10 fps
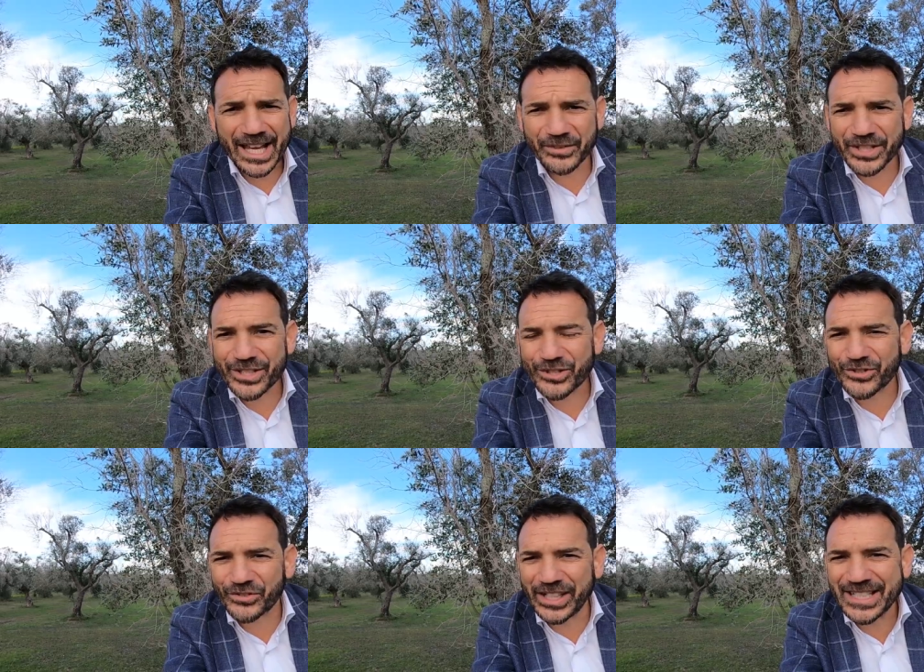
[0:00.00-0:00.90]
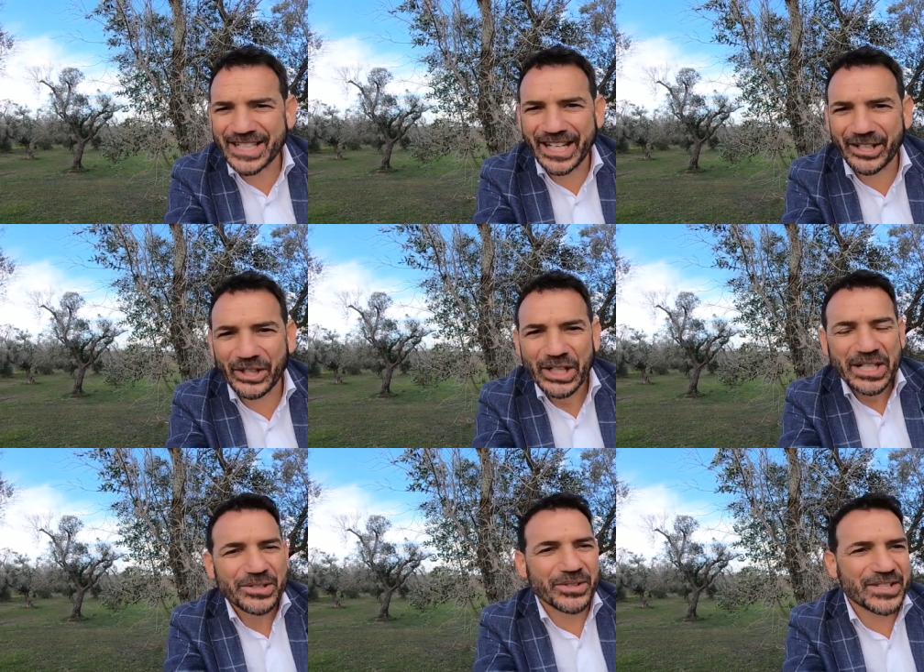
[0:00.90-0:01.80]
down this street here
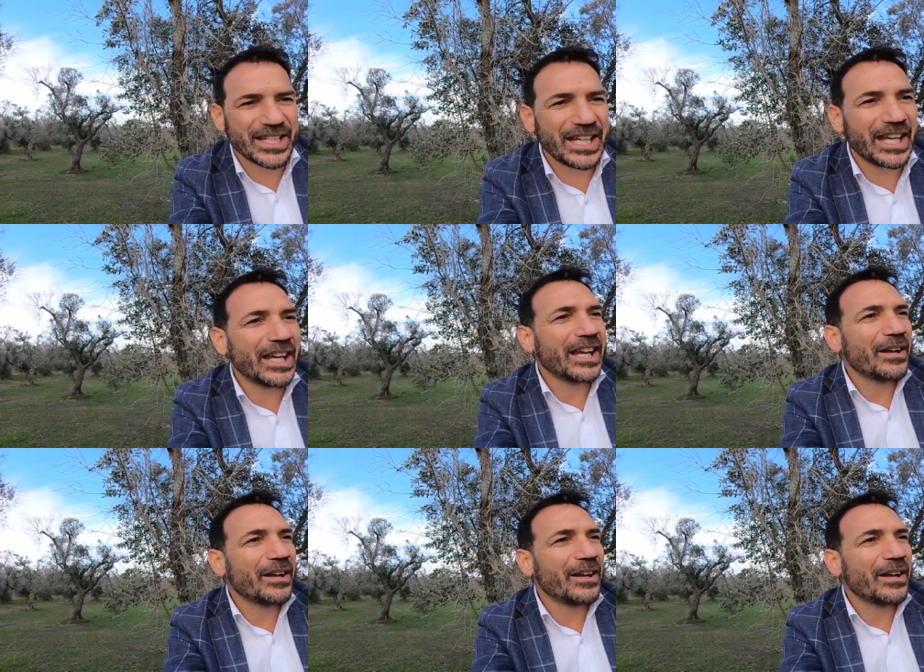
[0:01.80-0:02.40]
to see